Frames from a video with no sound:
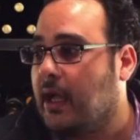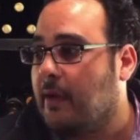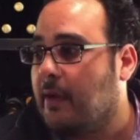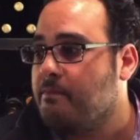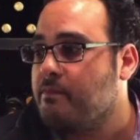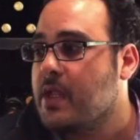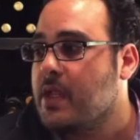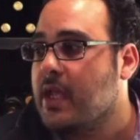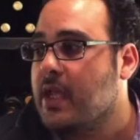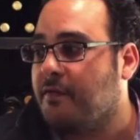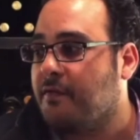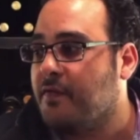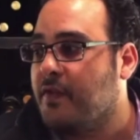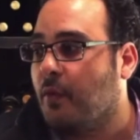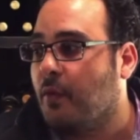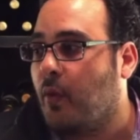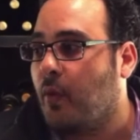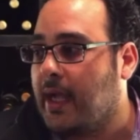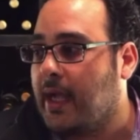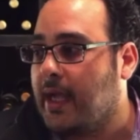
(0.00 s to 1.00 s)
if
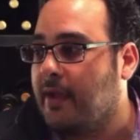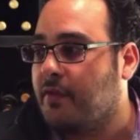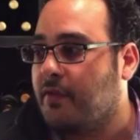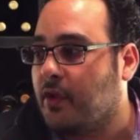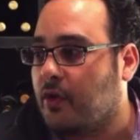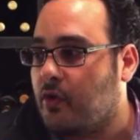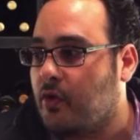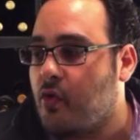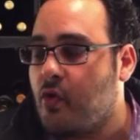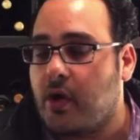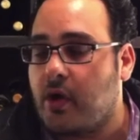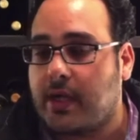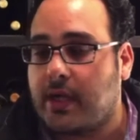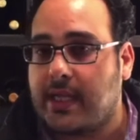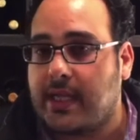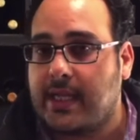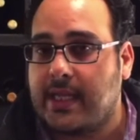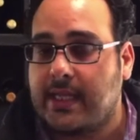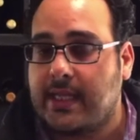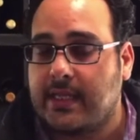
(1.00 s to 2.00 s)
the if the cork
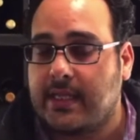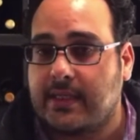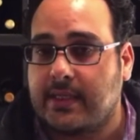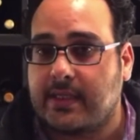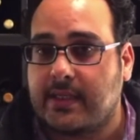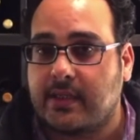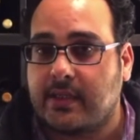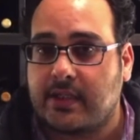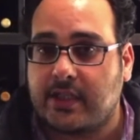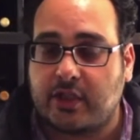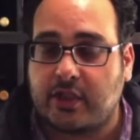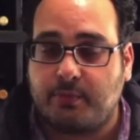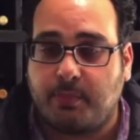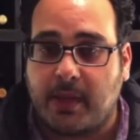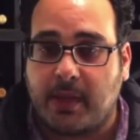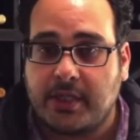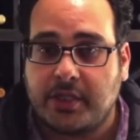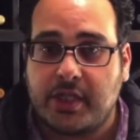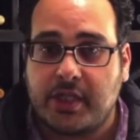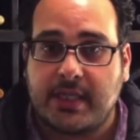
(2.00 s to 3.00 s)
is
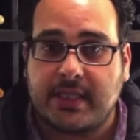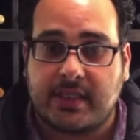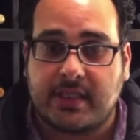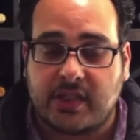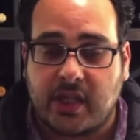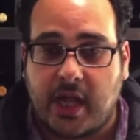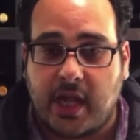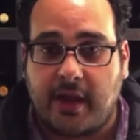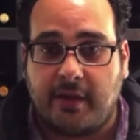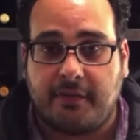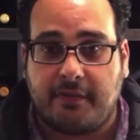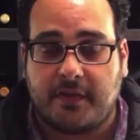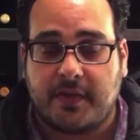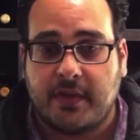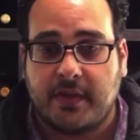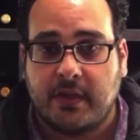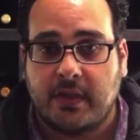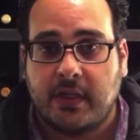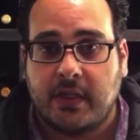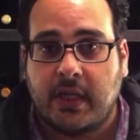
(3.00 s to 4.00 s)
spongy, soft,
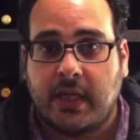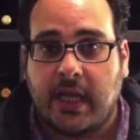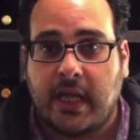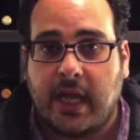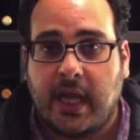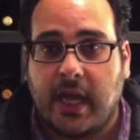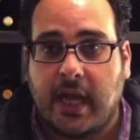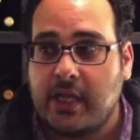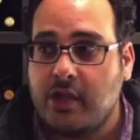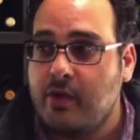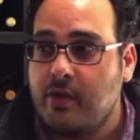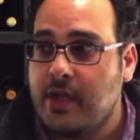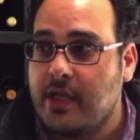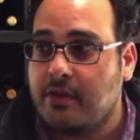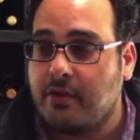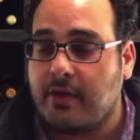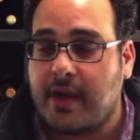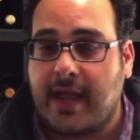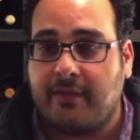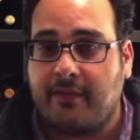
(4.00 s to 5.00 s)
uh, you
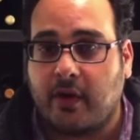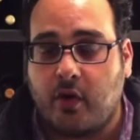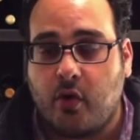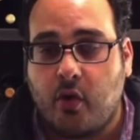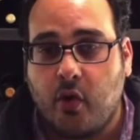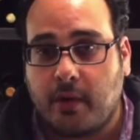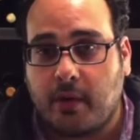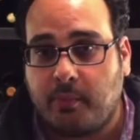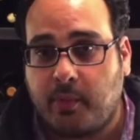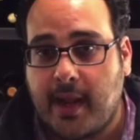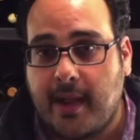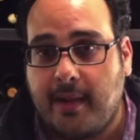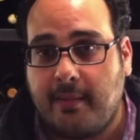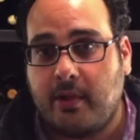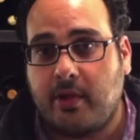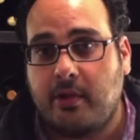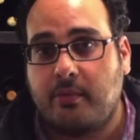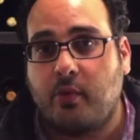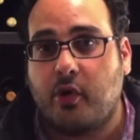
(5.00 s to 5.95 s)
either have a cork problem or you